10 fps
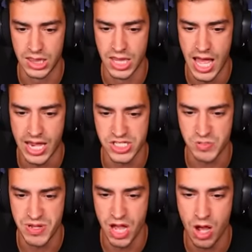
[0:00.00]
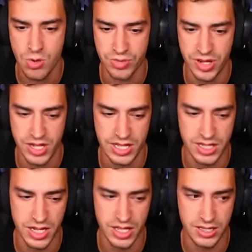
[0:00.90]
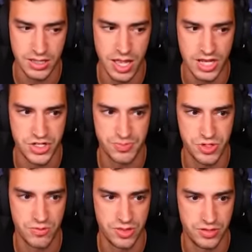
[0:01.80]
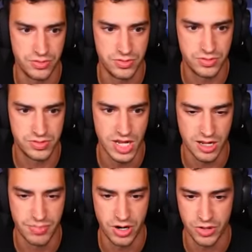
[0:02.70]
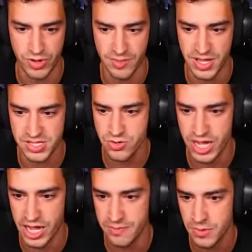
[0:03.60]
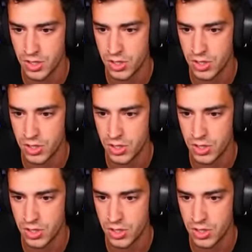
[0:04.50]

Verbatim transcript: a lot of speed. Oh, there I jumped over the second part of the ramp. That's okay.